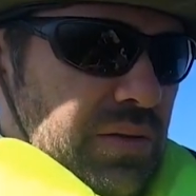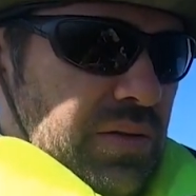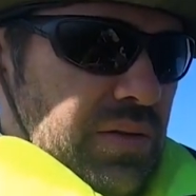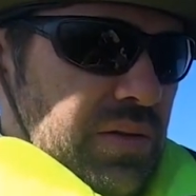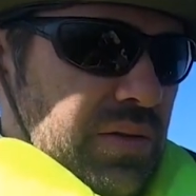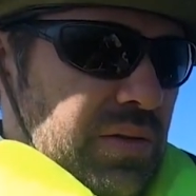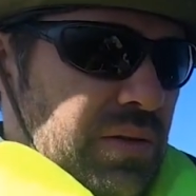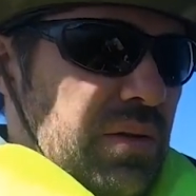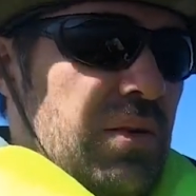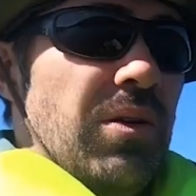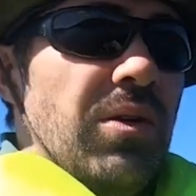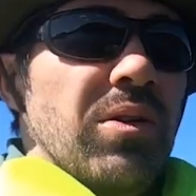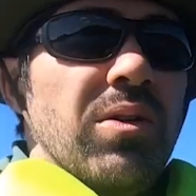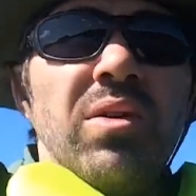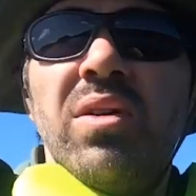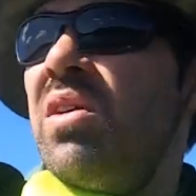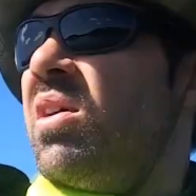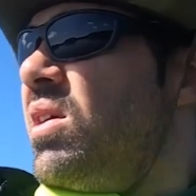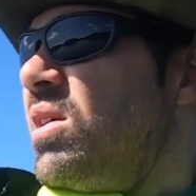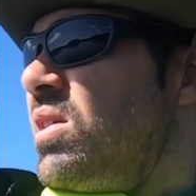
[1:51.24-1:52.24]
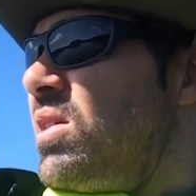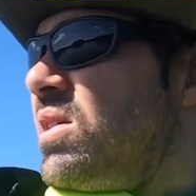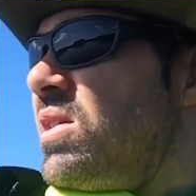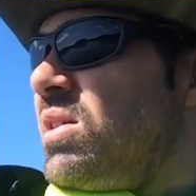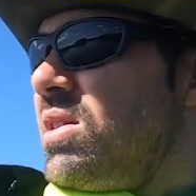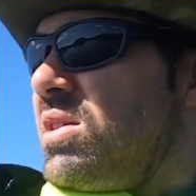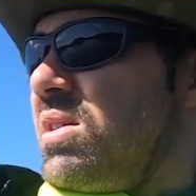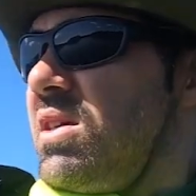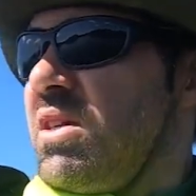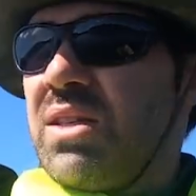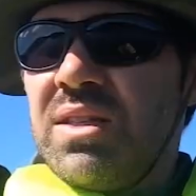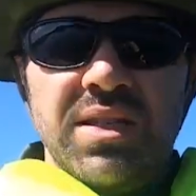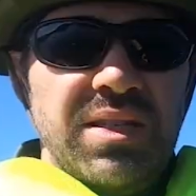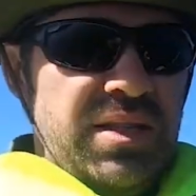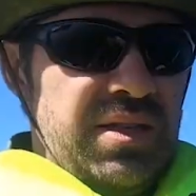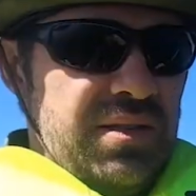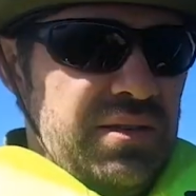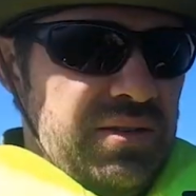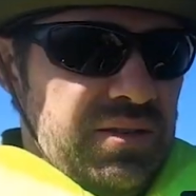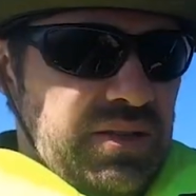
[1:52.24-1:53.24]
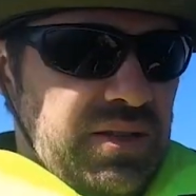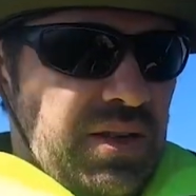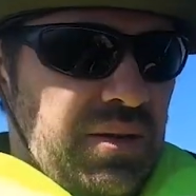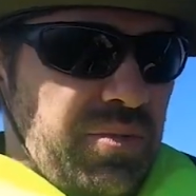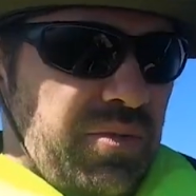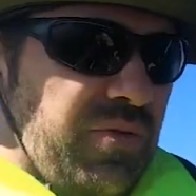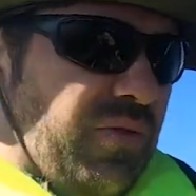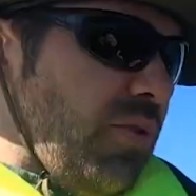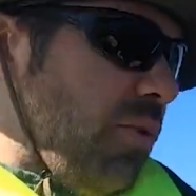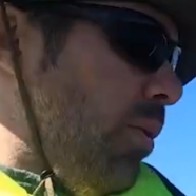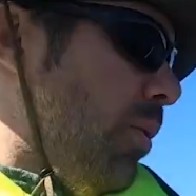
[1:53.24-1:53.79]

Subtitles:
So kind of sitting on top of a